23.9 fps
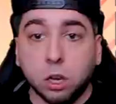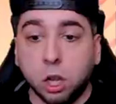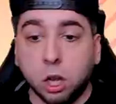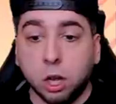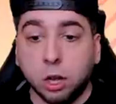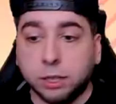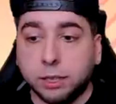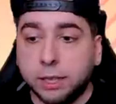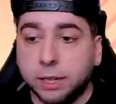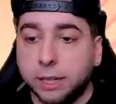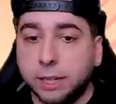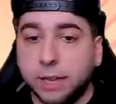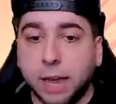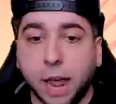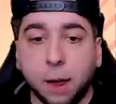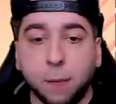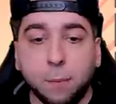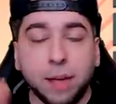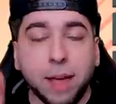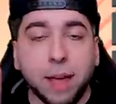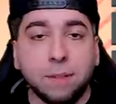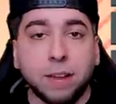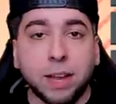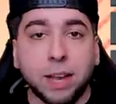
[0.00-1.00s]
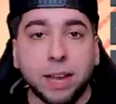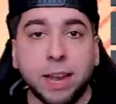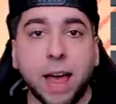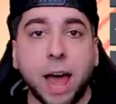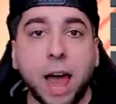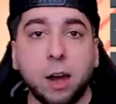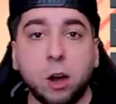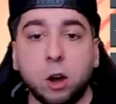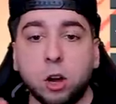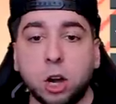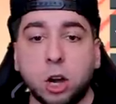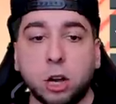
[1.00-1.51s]
Look, today we have a
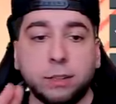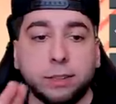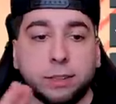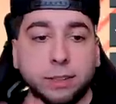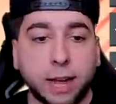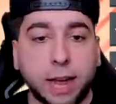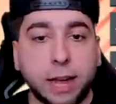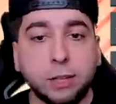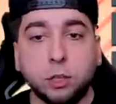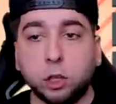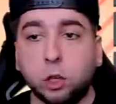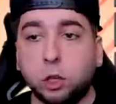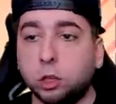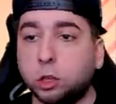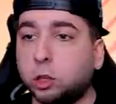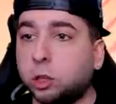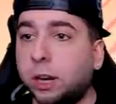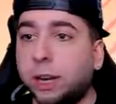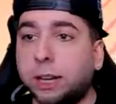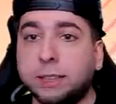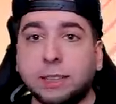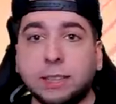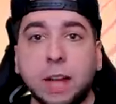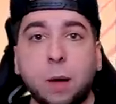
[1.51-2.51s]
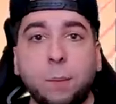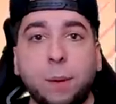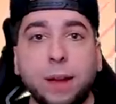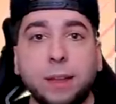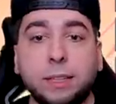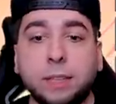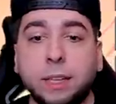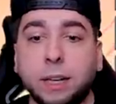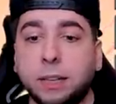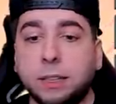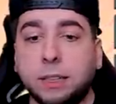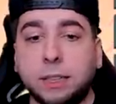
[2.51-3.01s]
lot on our schedule, so let's not
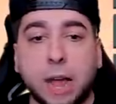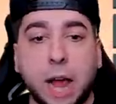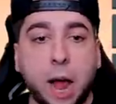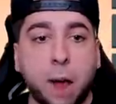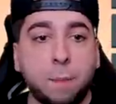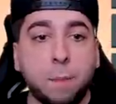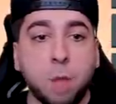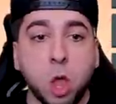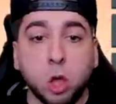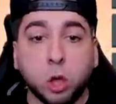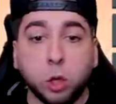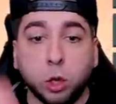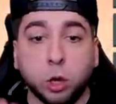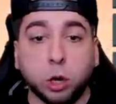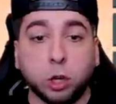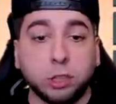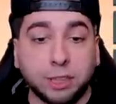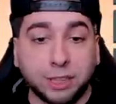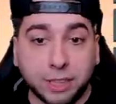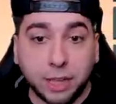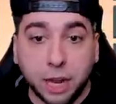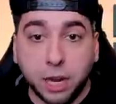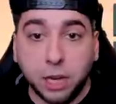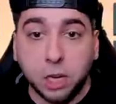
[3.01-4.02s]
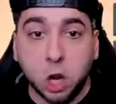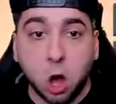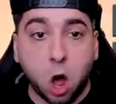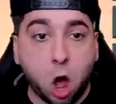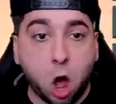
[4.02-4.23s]
waste any time. You're seeing the